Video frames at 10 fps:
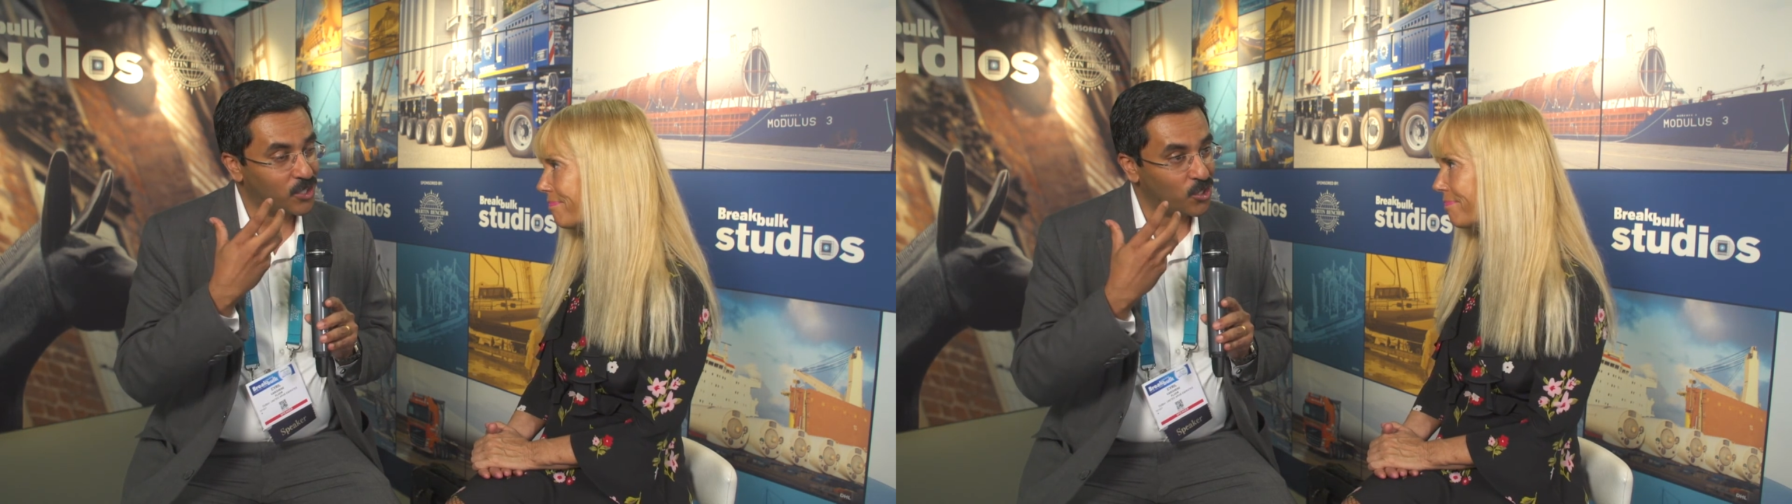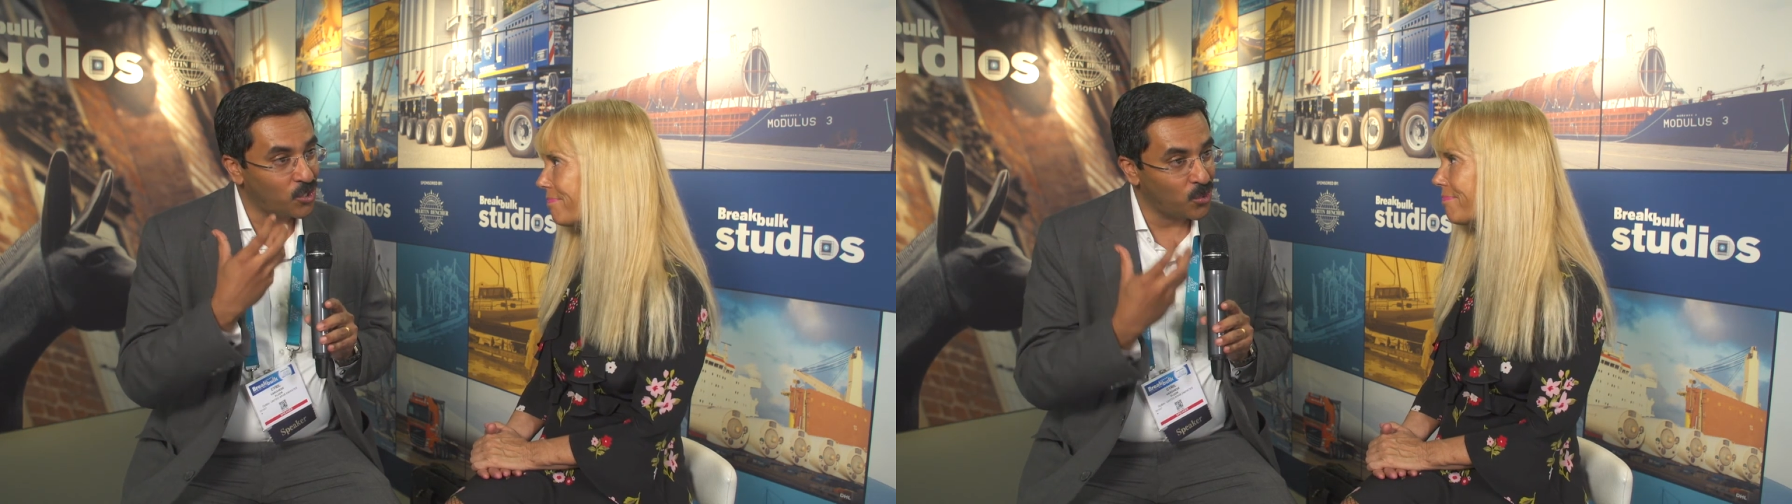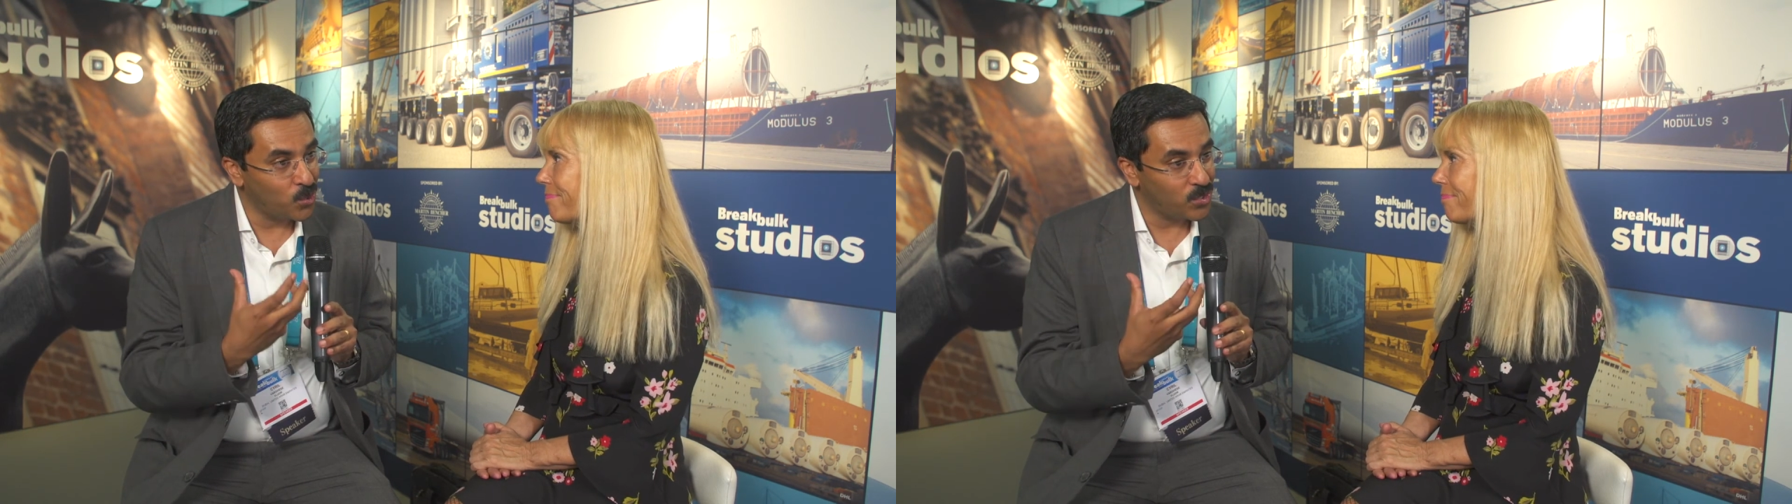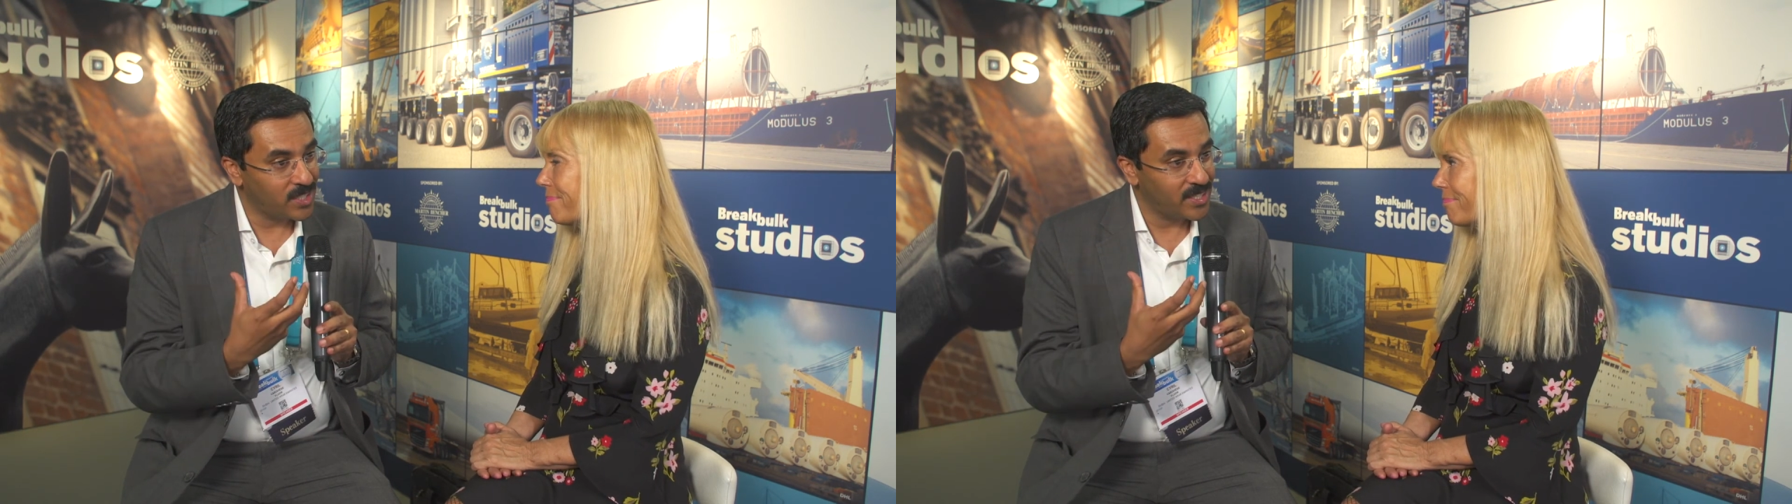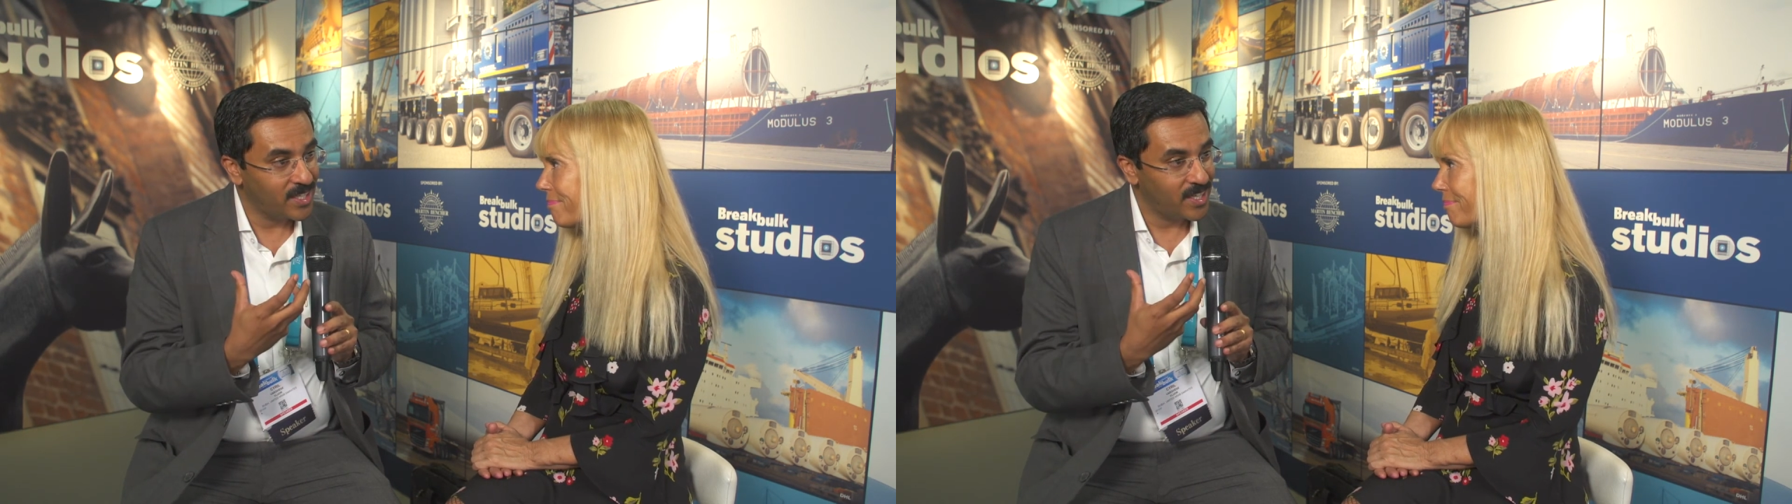
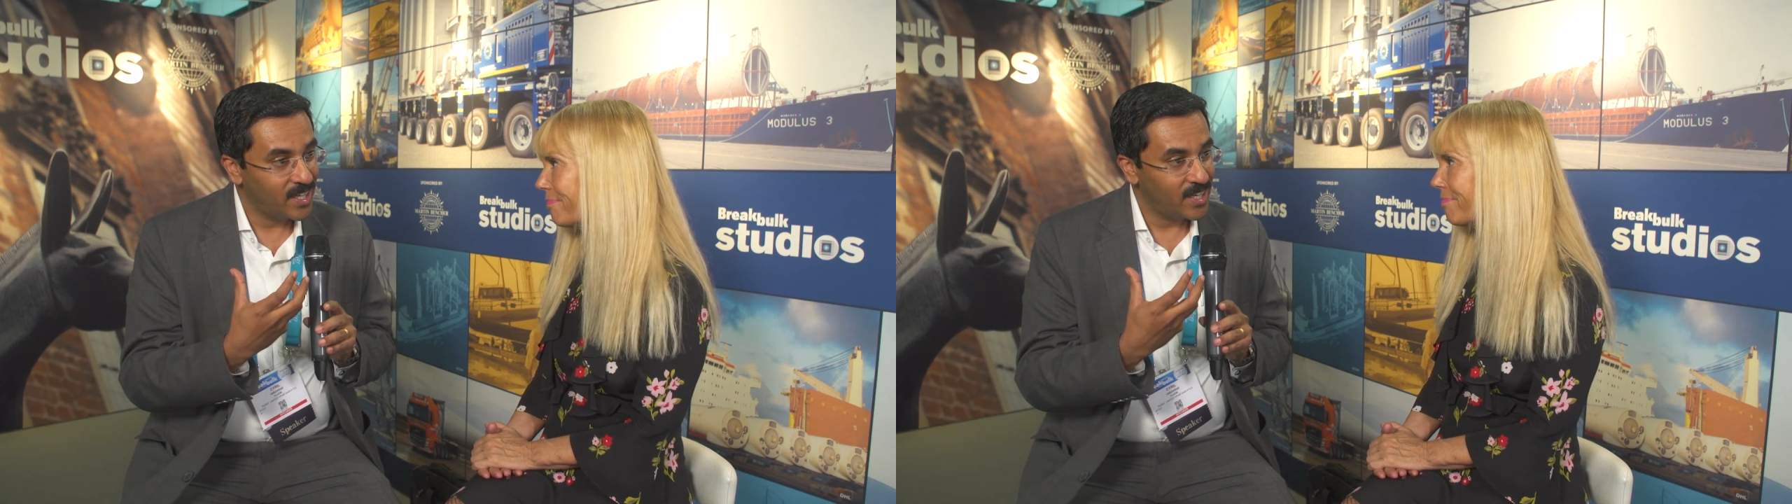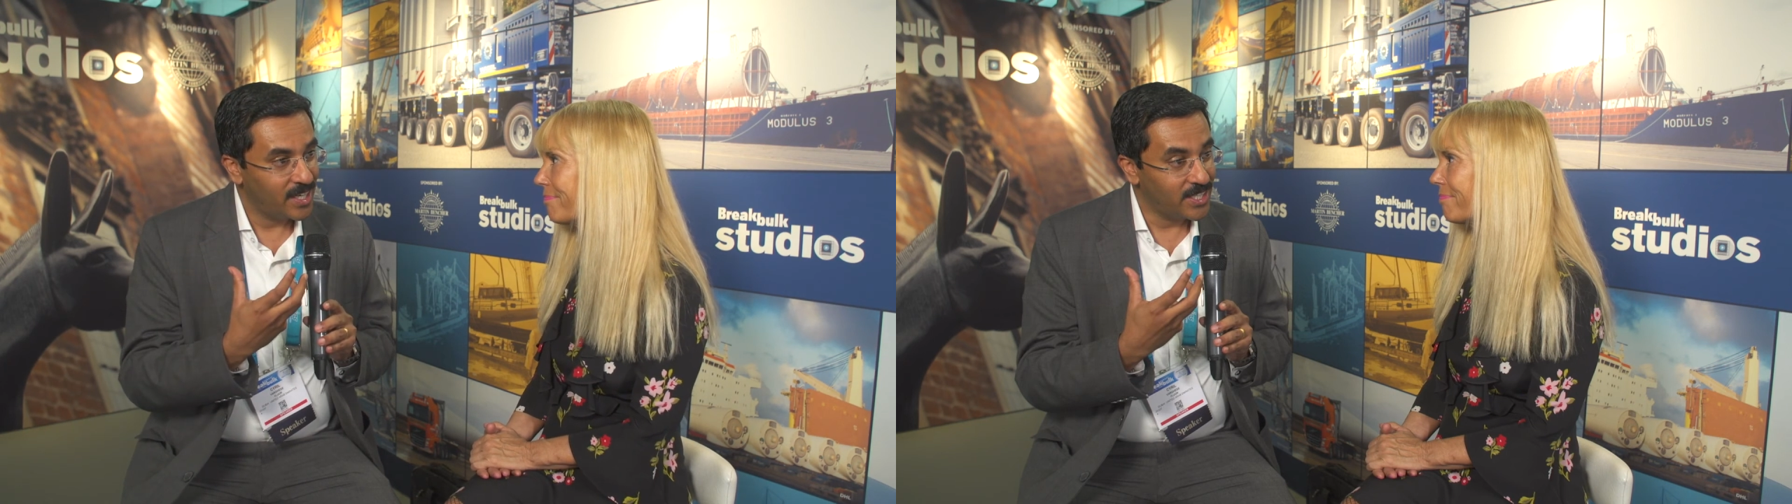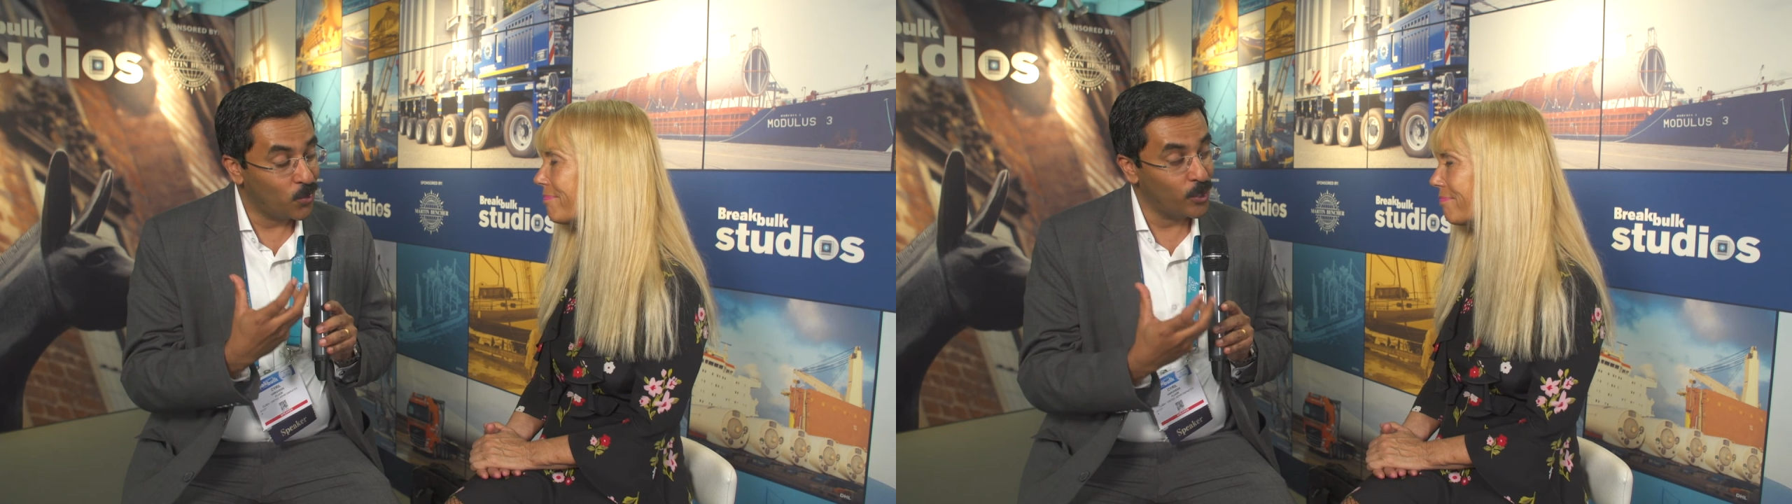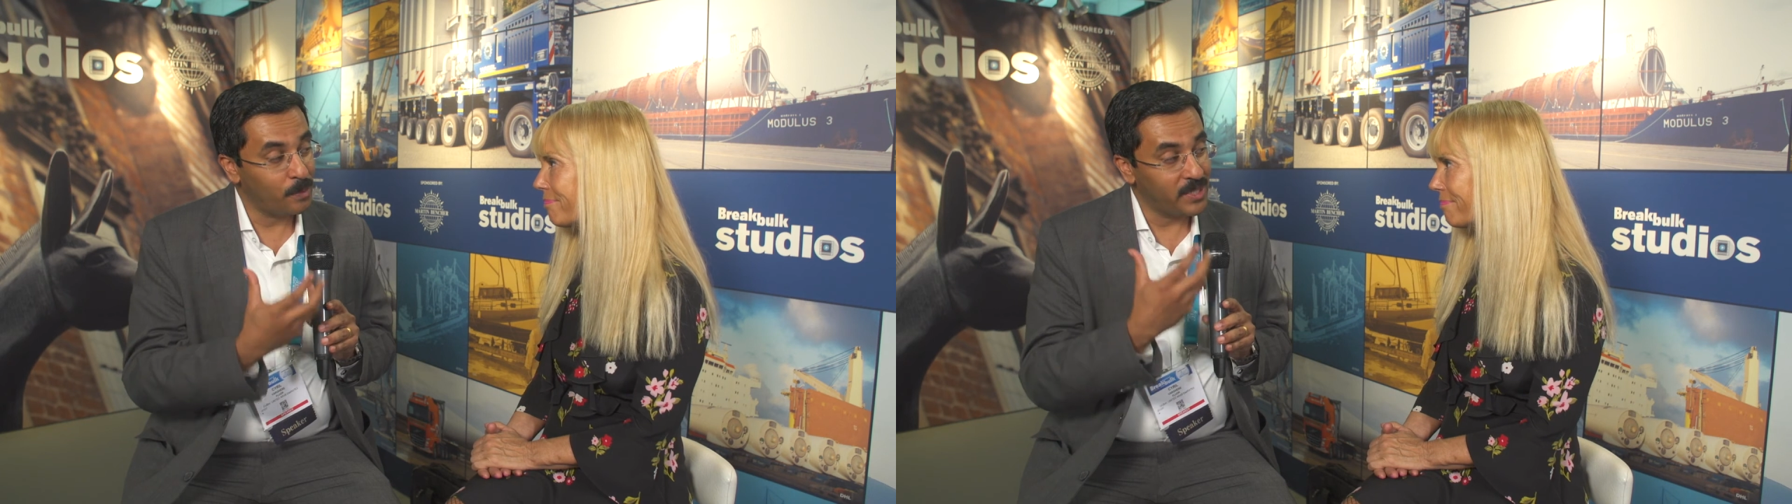truth is going to